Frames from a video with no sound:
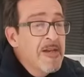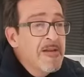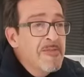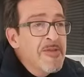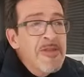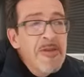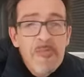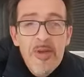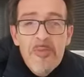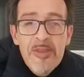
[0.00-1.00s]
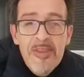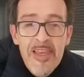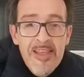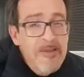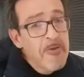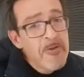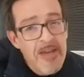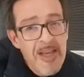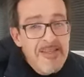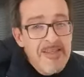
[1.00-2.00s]
Some people think, okay,
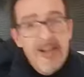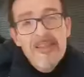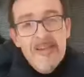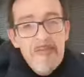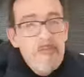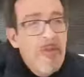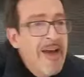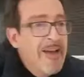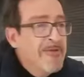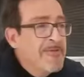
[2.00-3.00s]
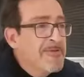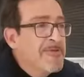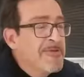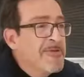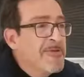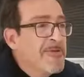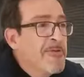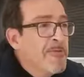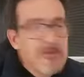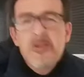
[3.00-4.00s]
it's another empire who
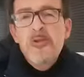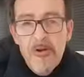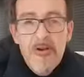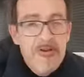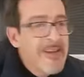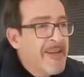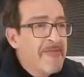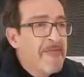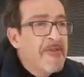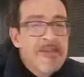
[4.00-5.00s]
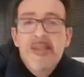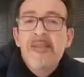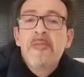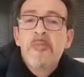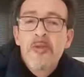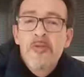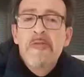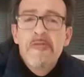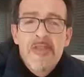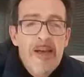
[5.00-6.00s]
was strong and for a certain period
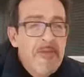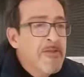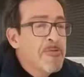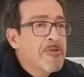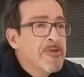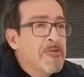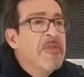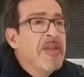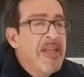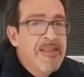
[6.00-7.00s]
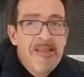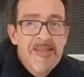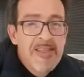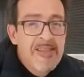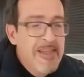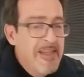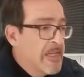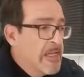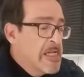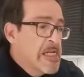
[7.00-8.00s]
of time it was dominating the scene.
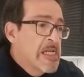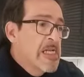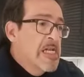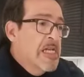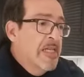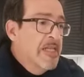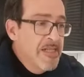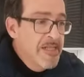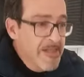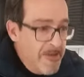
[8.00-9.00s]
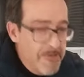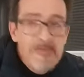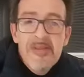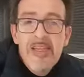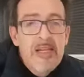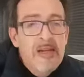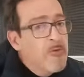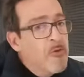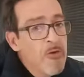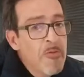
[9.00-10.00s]
No,
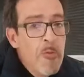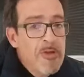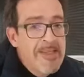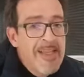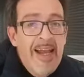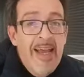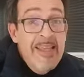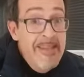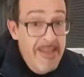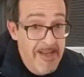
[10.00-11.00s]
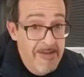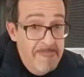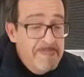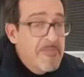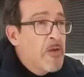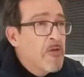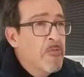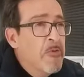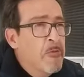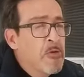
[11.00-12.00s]
Rome was an idea. Rome
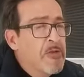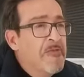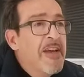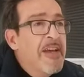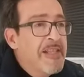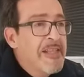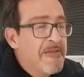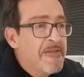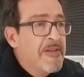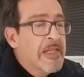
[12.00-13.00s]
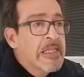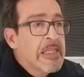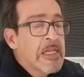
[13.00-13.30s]
was very different.